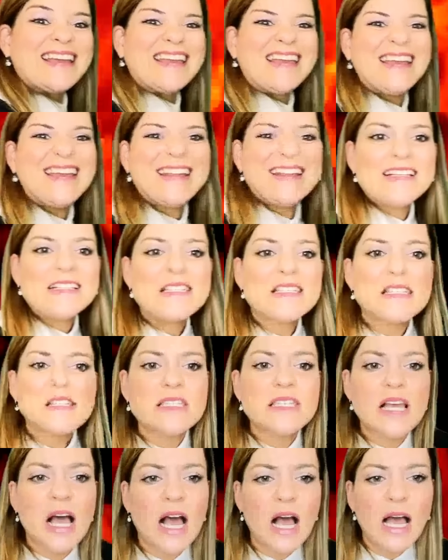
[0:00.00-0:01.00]
it is
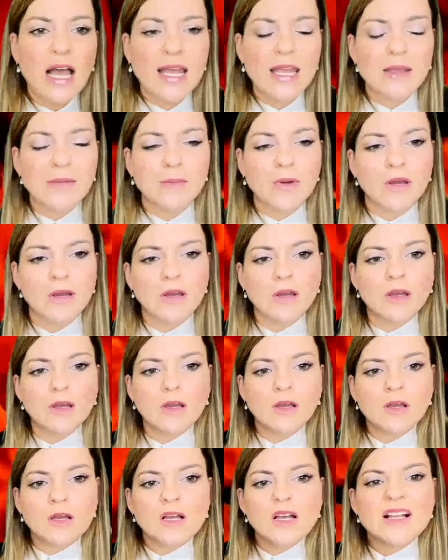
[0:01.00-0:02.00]
time
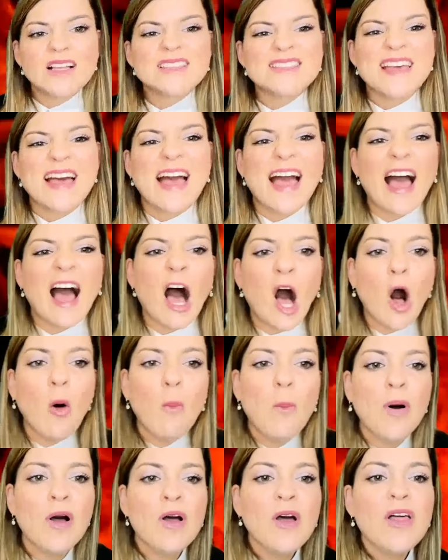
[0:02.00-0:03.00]
to
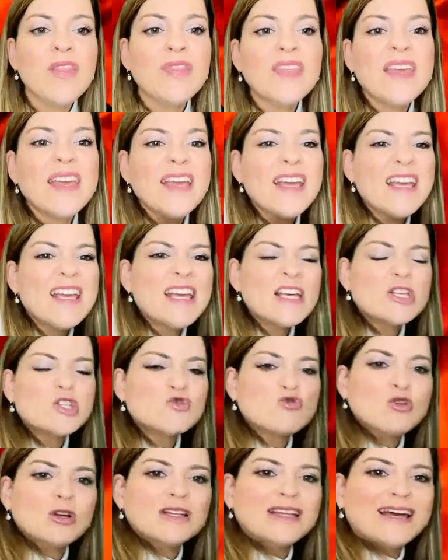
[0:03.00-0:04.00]
help the
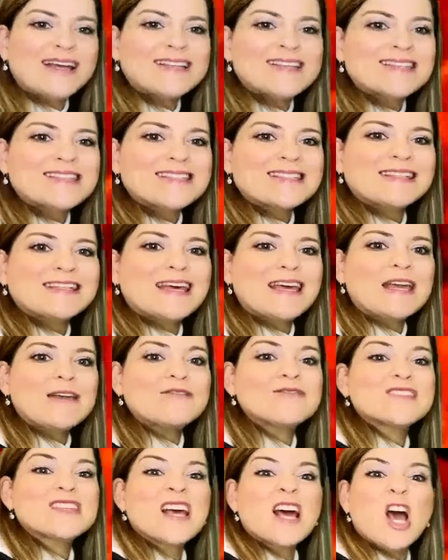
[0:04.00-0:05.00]
Israelite
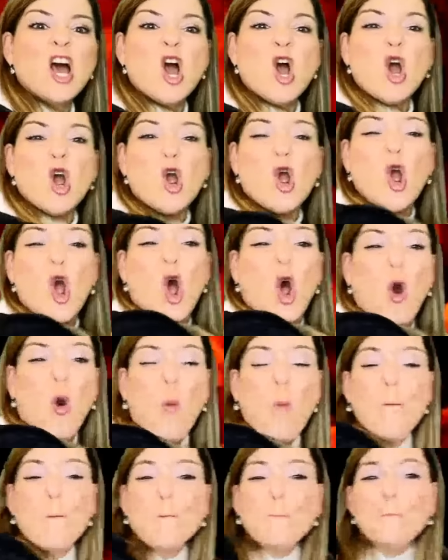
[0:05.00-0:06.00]
slaves. Go